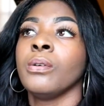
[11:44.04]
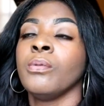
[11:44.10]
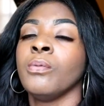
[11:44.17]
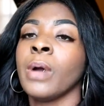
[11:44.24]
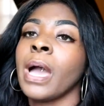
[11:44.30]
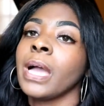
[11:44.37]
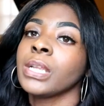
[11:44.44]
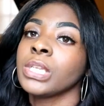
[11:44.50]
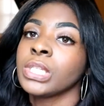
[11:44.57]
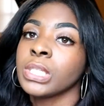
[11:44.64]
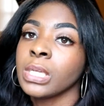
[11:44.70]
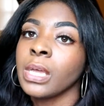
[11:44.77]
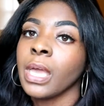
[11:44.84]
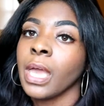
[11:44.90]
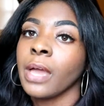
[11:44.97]
what I
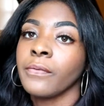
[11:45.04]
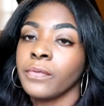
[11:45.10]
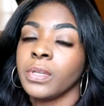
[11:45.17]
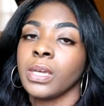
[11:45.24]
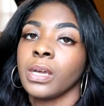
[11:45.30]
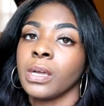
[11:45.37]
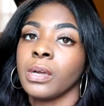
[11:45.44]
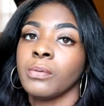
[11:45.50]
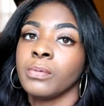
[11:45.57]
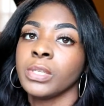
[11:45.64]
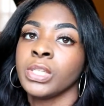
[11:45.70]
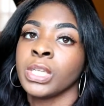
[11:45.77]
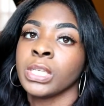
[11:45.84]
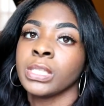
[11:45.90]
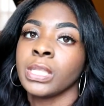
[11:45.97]
should have done
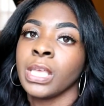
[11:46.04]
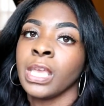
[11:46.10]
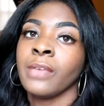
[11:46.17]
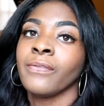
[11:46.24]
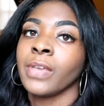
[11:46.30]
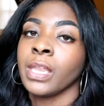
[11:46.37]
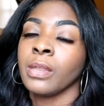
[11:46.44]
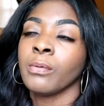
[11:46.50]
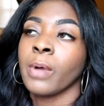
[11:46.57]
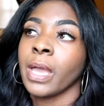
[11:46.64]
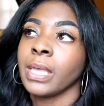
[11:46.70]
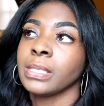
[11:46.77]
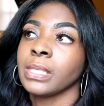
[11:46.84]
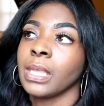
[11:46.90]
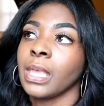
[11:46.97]
was just leave
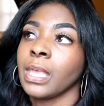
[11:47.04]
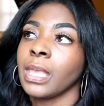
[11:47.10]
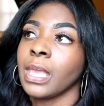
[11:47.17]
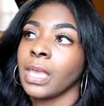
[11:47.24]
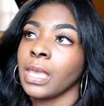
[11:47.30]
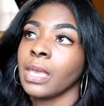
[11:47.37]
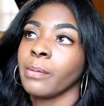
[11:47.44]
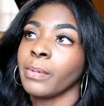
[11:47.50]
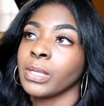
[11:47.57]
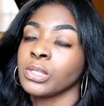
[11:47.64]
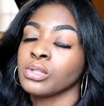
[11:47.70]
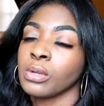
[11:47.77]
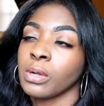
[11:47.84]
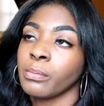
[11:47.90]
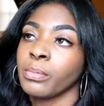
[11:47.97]
anyways and get him in
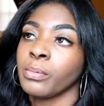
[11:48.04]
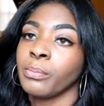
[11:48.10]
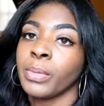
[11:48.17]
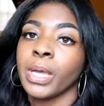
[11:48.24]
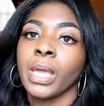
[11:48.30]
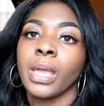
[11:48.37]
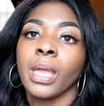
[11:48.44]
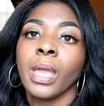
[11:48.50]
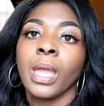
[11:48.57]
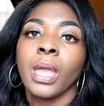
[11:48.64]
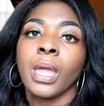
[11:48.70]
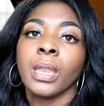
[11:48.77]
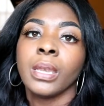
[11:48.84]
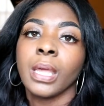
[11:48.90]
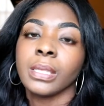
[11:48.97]
trouble. But
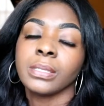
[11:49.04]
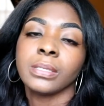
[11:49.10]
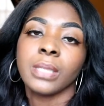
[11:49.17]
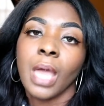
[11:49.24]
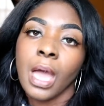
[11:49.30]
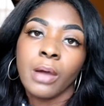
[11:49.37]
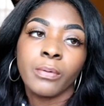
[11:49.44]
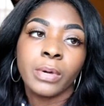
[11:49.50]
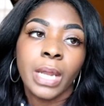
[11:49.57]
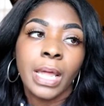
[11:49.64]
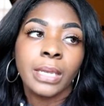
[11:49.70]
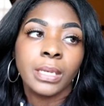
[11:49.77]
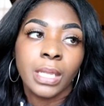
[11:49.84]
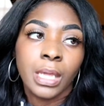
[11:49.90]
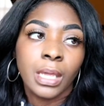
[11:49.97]
that's not what I
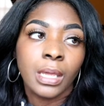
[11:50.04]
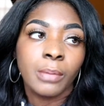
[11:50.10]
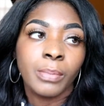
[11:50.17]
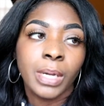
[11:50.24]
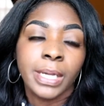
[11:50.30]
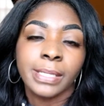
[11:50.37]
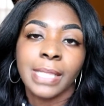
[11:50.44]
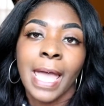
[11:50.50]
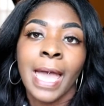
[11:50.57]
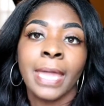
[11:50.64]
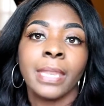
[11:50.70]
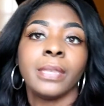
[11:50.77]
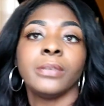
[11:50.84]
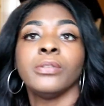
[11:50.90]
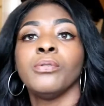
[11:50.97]
did because I
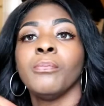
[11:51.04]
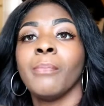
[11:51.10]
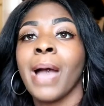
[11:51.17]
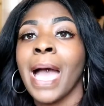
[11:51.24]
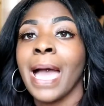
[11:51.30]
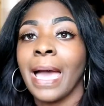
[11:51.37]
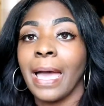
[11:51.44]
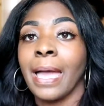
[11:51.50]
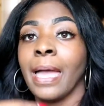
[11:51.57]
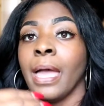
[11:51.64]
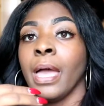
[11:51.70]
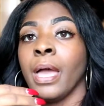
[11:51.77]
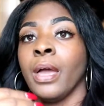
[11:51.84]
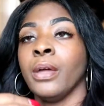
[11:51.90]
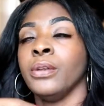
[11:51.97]
didn't do my
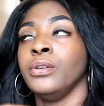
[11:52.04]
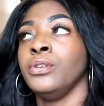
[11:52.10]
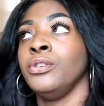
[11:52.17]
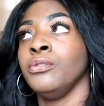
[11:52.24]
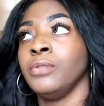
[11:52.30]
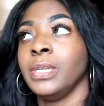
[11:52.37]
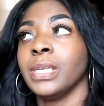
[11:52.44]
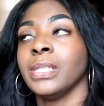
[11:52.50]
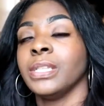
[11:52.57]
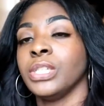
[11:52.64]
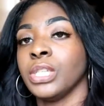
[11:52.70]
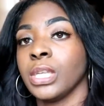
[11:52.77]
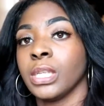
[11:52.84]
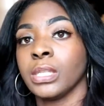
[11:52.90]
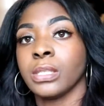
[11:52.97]
due
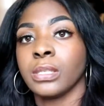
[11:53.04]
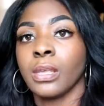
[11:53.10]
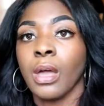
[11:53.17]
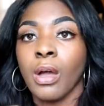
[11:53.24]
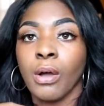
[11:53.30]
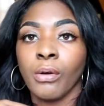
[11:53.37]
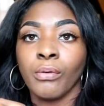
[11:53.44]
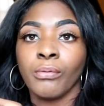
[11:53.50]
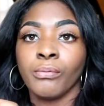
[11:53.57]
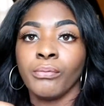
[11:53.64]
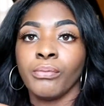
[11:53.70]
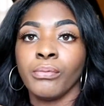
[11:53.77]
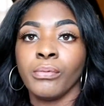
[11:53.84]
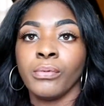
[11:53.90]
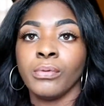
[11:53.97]
diligence on,
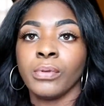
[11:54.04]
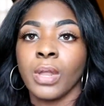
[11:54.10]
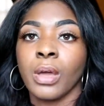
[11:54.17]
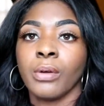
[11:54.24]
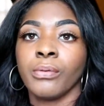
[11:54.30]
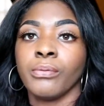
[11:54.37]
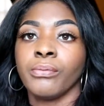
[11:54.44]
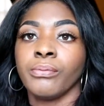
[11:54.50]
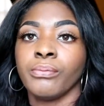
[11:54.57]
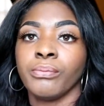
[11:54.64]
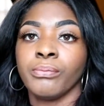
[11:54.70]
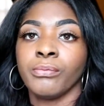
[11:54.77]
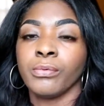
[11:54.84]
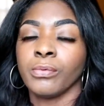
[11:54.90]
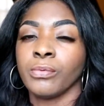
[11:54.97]
you know,
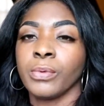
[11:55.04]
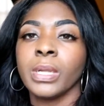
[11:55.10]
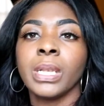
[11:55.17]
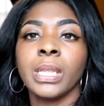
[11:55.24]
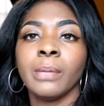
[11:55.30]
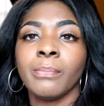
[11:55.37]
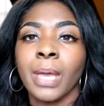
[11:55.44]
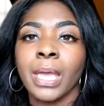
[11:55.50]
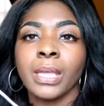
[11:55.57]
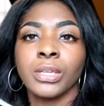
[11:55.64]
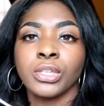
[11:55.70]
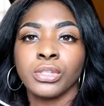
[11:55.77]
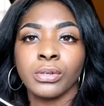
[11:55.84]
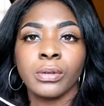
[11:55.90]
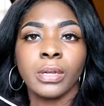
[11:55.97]
really making
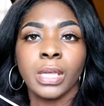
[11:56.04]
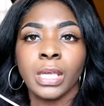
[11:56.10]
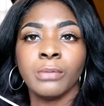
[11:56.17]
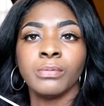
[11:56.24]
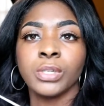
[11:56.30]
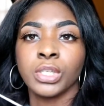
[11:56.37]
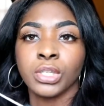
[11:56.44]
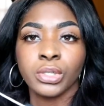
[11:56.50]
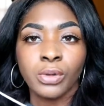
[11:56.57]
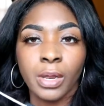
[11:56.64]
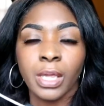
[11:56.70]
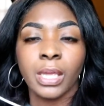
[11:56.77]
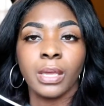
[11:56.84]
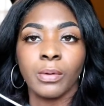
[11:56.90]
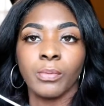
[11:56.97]
sure he was
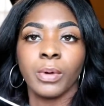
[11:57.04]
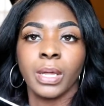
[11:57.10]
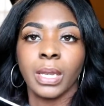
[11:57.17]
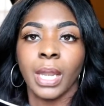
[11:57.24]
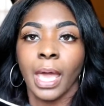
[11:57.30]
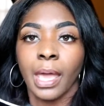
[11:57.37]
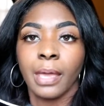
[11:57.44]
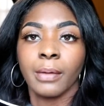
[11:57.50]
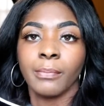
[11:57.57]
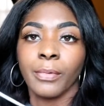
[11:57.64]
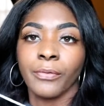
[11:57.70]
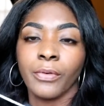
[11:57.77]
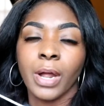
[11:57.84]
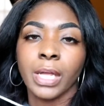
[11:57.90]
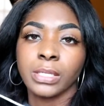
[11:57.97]
straight and whatnot
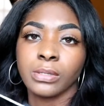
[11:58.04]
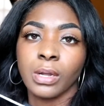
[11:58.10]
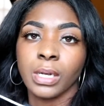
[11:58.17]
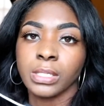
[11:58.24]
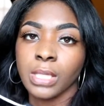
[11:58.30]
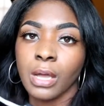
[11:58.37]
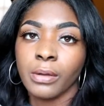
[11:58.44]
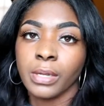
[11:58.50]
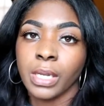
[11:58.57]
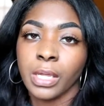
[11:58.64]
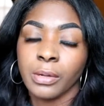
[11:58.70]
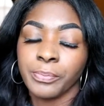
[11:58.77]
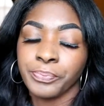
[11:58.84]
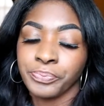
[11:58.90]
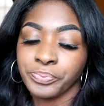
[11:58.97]
before I started talking to
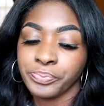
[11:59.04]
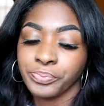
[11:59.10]
him.